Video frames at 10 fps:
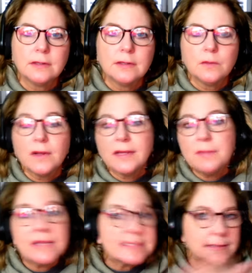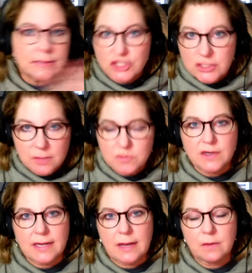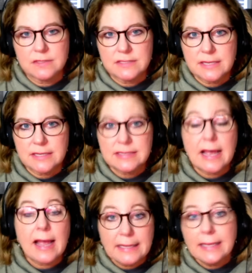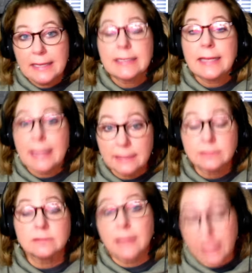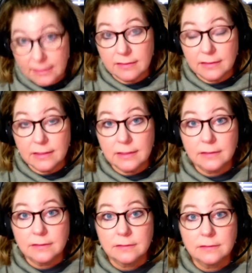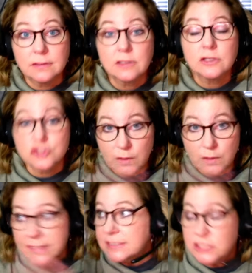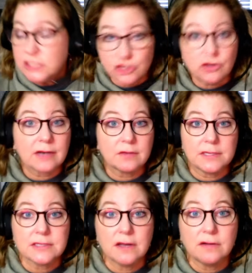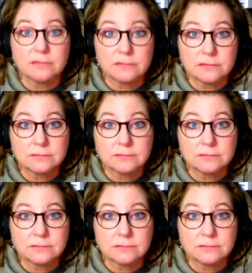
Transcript: Well, he basically just comes right out and says, I can't handle anything, so I need to distract myself.